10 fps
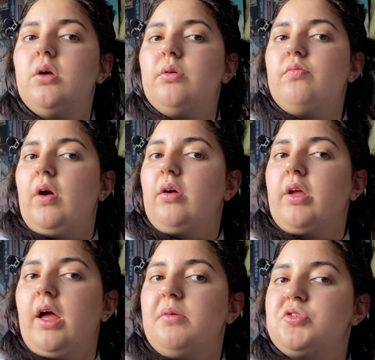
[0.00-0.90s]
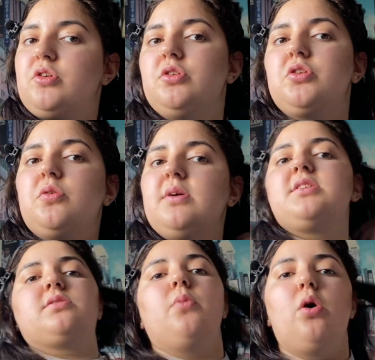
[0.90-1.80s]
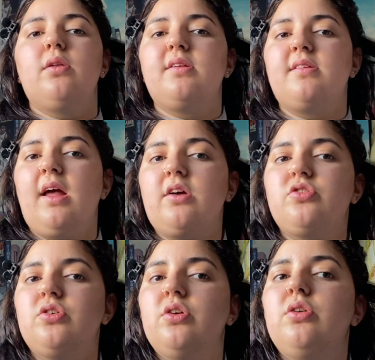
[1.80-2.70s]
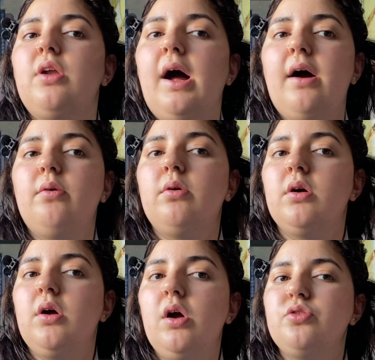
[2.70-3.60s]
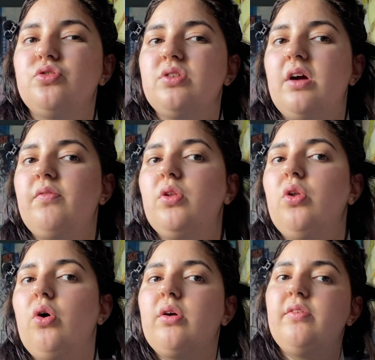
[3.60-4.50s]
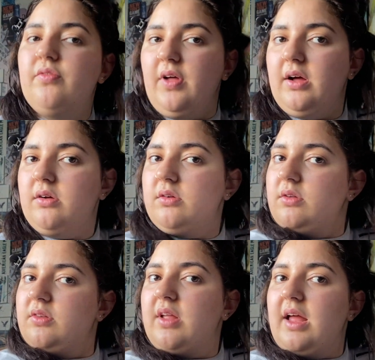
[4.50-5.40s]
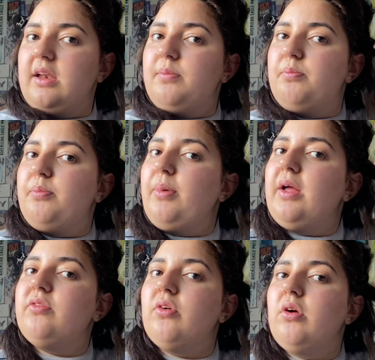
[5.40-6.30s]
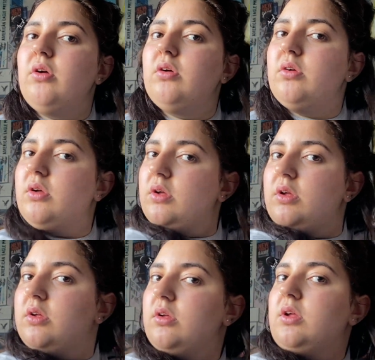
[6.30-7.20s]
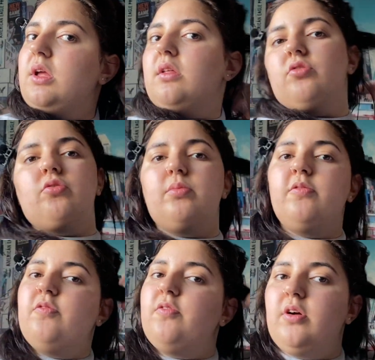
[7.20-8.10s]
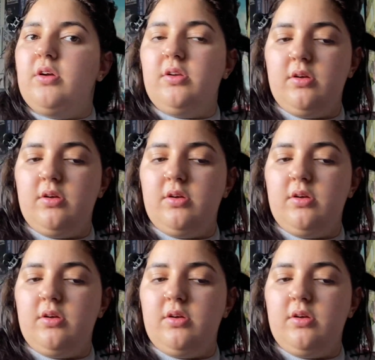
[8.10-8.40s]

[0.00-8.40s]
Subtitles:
Right, okay, I'm just going to do a smaller section now, just have a look if that is any better. Okay, that should be fine.